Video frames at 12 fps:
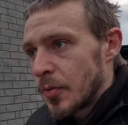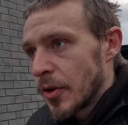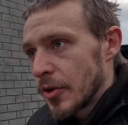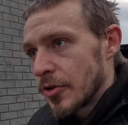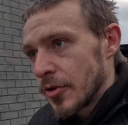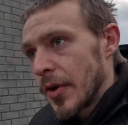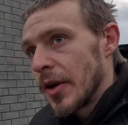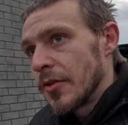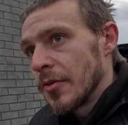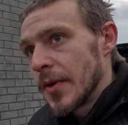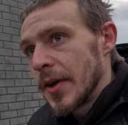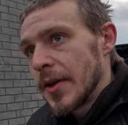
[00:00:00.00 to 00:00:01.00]
was 12
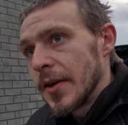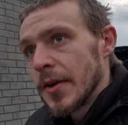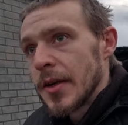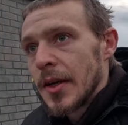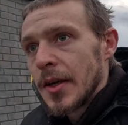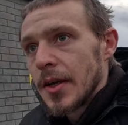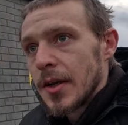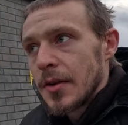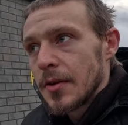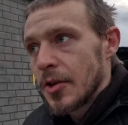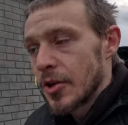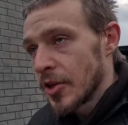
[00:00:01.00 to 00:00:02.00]
quid
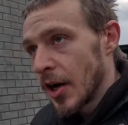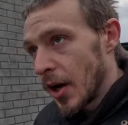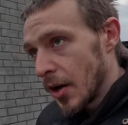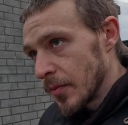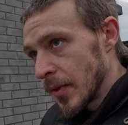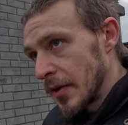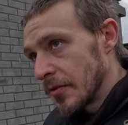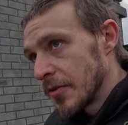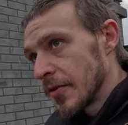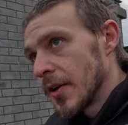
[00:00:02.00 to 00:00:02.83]
to start with,